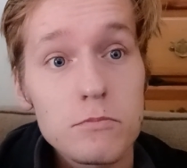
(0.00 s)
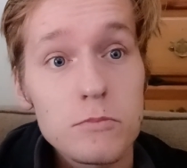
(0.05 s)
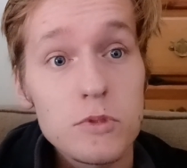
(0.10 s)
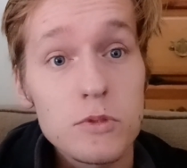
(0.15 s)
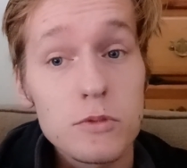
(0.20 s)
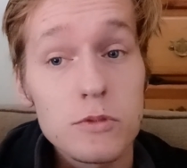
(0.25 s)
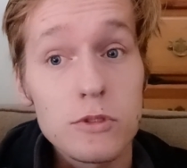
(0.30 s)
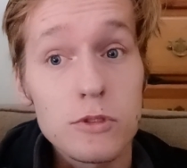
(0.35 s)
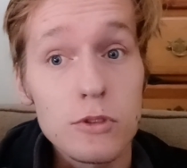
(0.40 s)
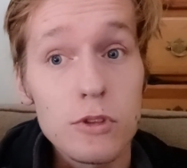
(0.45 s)

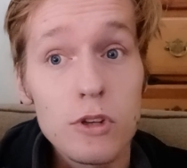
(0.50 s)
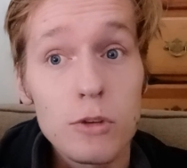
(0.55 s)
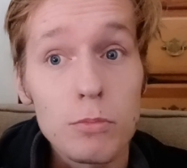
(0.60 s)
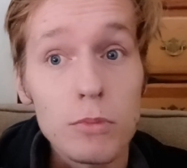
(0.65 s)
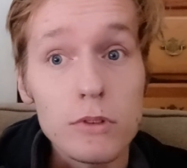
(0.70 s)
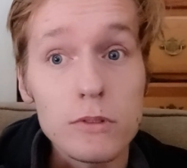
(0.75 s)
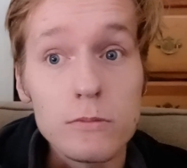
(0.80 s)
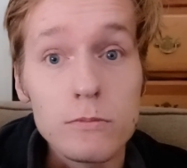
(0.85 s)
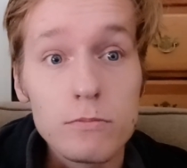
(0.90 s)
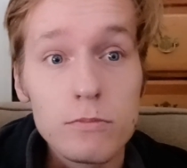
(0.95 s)

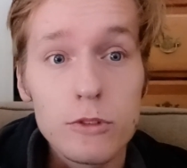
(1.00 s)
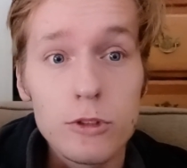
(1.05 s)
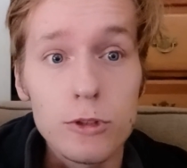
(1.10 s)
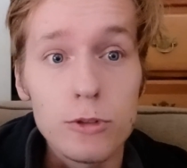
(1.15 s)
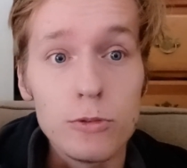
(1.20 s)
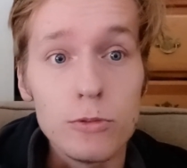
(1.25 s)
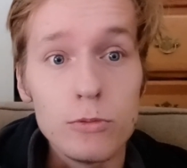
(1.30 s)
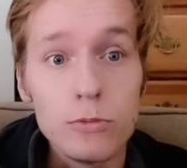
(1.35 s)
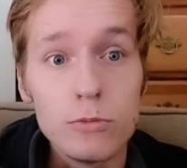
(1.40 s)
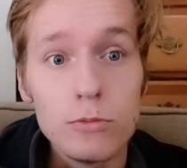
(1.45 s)
suitable
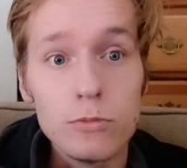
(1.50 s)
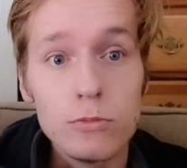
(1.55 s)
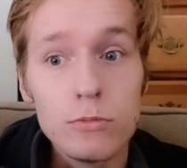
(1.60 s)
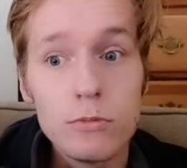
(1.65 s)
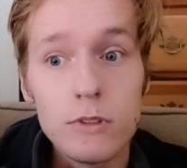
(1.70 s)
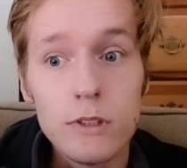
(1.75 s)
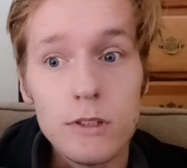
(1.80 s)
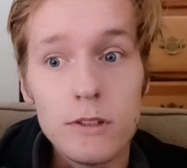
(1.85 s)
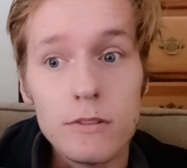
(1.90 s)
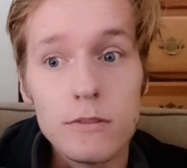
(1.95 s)
to
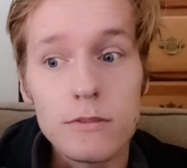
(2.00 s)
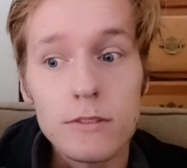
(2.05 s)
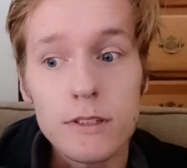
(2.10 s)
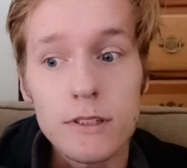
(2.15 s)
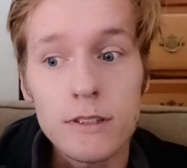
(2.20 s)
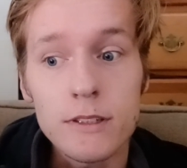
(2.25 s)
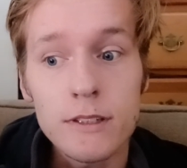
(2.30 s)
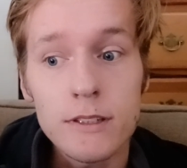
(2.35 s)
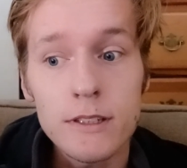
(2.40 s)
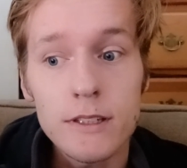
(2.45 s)

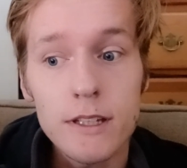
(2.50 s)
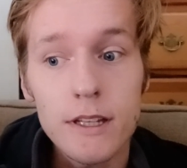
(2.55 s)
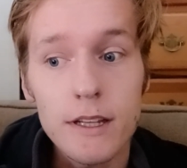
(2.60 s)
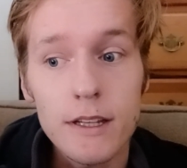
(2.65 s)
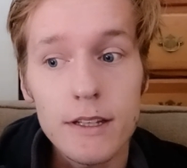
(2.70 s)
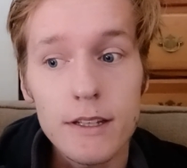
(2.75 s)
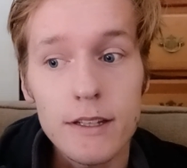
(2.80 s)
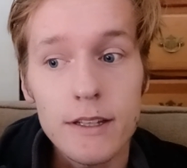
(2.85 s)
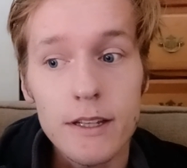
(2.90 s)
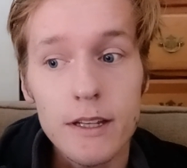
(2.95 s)
living
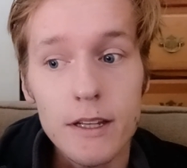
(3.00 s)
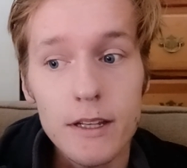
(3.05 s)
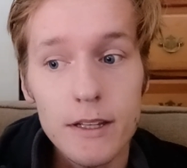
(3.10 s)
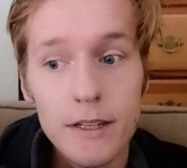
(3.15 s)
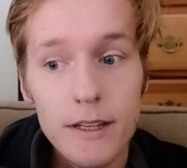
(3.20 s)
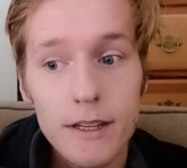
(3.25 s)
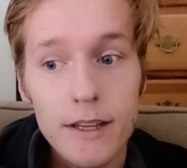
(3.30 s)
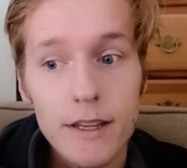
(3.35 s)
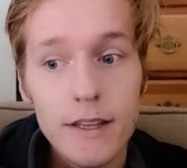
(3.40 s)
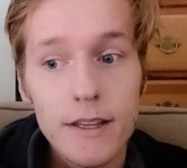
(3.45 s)
a
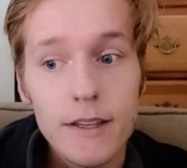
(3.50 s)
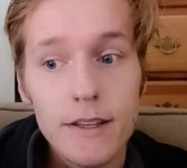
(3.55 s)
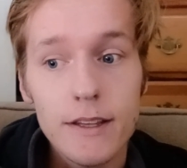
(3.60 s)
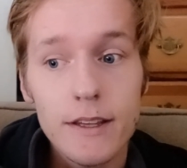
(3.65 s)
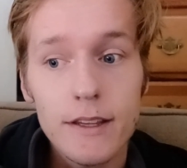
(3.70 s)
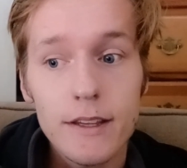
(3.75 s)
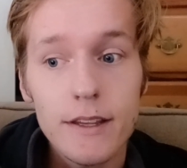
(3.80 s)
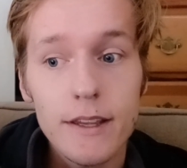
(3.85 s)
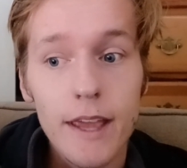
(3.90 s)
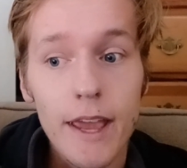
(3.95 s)

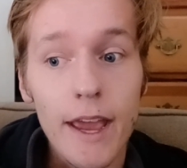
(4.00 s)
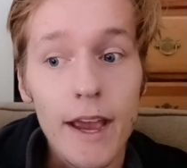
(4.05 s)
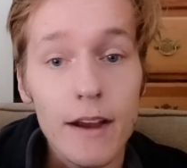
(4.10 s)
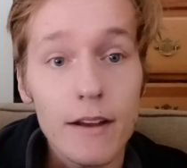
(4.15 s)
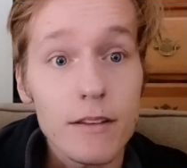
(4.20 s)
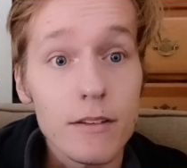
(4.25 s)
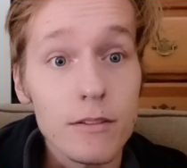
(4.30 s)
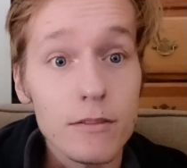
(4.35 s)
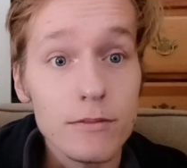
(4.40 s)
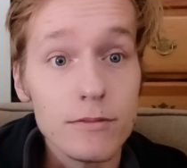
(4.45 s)

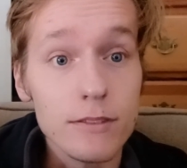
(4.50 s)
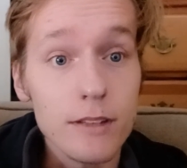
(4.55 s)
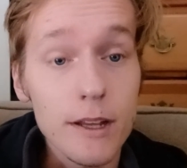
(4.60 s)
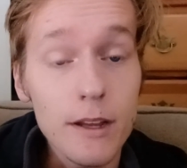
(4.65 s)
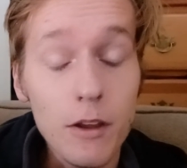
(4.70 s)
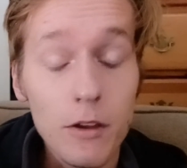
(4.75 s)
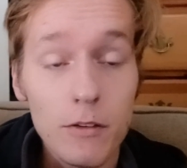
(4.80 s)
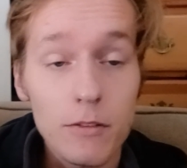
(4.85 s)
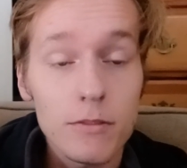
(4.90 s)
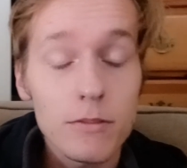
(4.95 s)
active
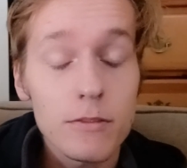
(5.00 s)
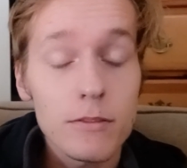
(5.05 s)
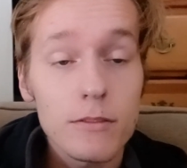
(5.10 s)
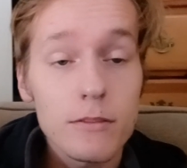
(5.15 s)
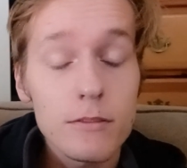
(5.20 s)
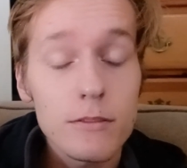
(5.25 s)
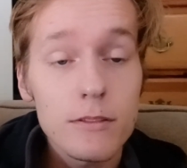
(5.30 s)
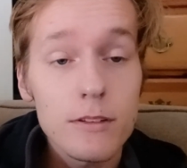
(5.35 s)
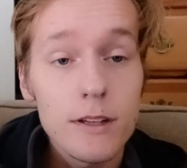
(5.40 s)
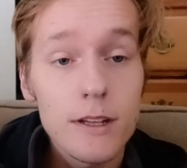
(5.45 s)
life.
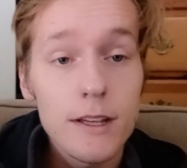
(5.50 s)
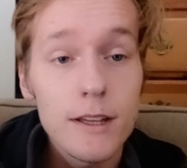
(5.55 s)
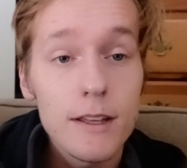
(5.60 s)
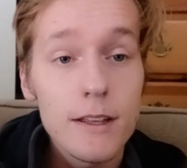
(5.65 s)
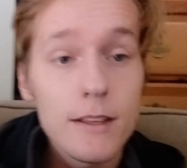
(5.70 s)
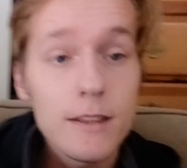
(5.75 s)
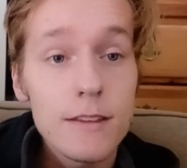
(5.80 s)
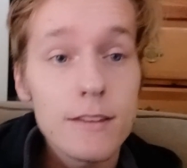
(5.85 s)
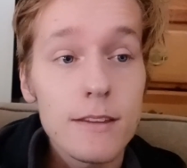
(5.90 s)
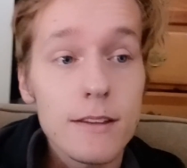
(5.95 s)

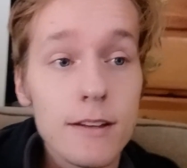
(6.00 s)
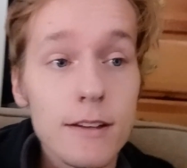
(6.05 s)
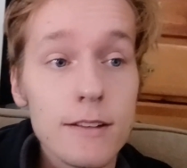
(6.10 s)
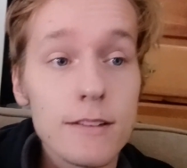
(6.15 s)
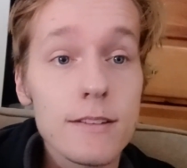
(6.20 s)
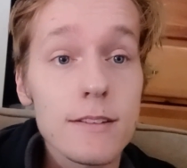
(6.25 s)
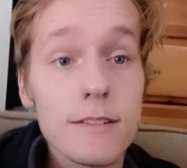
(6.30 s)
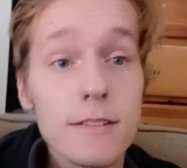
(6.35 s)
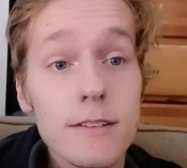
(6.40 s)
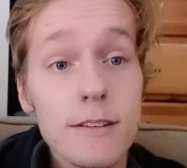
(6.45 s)

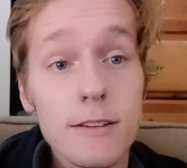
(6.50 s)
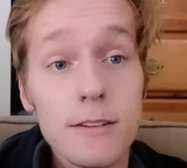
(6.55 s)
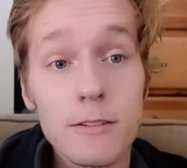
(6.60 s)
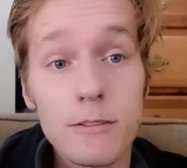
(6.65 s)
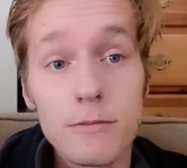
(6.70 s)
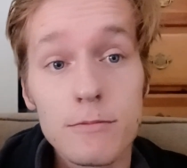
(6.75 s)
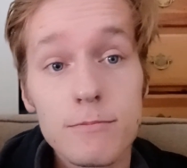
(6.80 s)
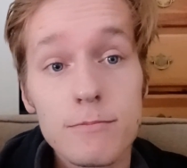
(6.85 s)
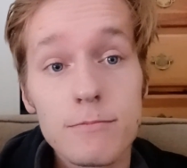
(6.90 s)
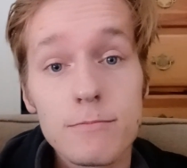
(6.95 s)
That
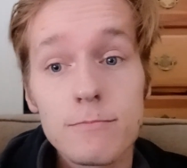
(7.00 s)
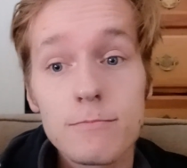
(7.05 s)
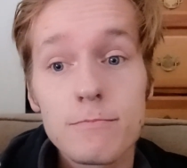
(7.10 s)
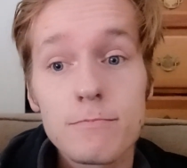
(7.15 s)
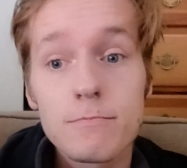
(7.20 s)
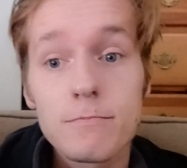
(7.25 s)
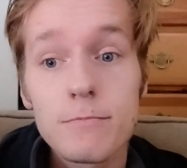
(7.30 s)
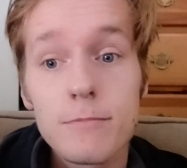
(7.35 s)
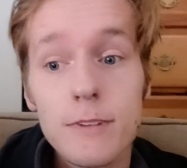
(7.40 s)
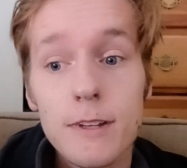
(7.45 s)
he'd
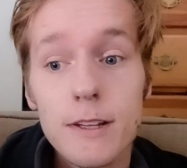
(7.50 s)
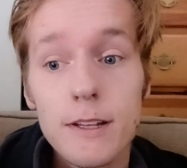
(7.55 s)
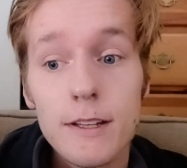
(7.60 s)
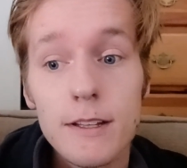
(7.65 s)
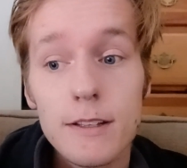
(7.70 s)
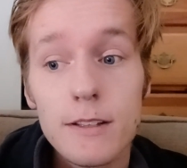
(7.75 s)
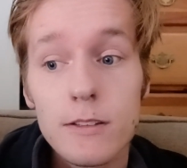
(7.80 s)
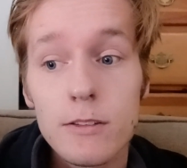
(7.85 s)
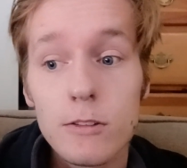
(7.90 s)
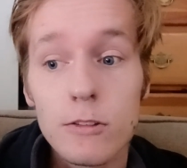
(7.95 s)

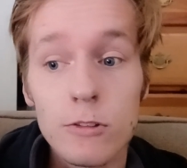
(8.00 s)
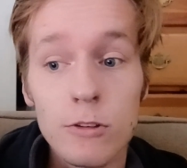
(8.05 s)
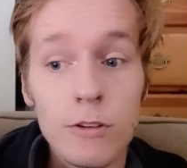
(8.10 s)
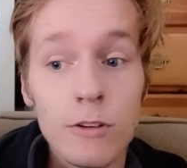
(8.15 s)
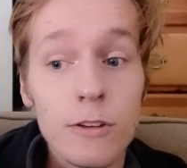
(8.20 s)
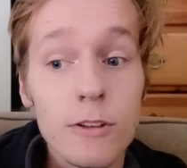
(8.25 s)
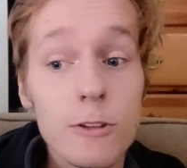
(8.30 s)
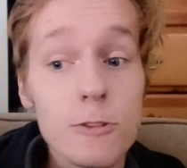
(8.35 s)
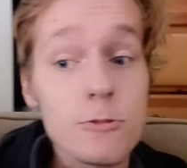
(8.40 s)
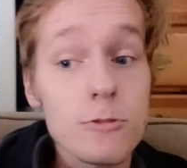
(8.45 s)
learn
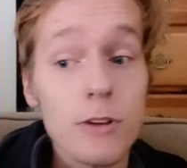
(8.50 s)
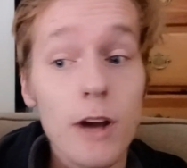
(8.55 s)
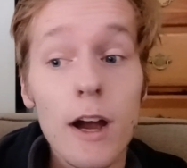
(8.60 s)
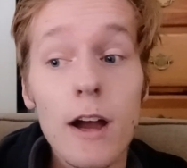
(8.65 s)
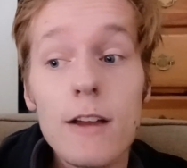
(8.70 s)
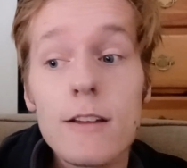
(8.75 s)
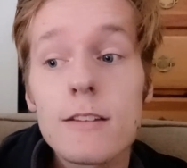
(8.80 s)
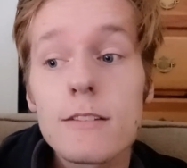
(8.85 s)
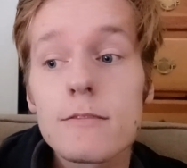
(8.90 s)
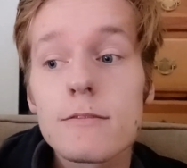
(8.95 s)
to
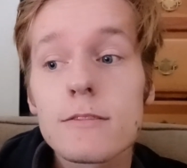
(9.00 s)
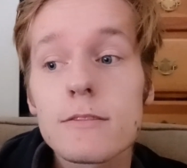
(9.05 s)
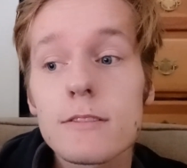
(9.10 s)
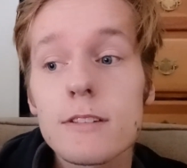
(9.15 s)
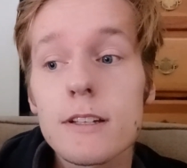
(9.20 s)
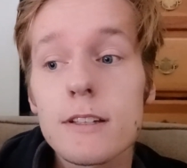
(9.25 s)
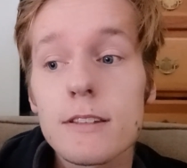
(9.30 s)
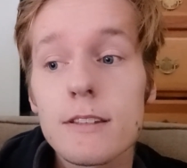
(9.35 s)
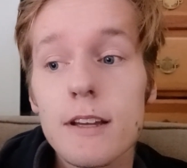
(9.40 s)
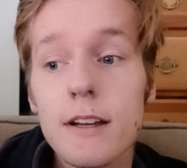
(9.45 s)
drive,
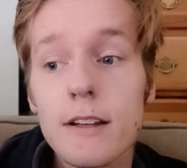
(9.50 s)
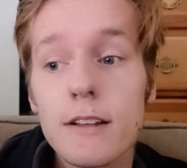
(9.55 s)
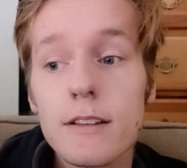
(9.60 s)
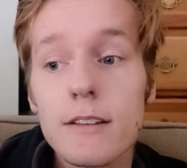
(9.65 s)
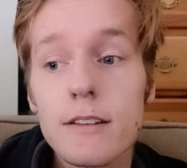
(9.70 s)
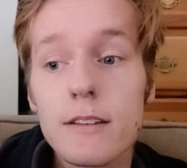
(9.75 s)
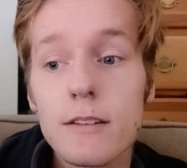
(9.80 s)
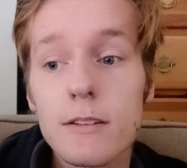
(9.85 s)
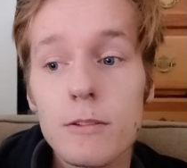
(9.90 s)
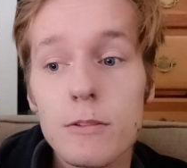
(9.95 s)
and that
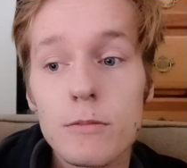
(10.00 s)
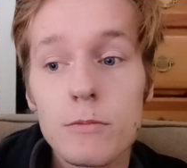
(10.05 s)
he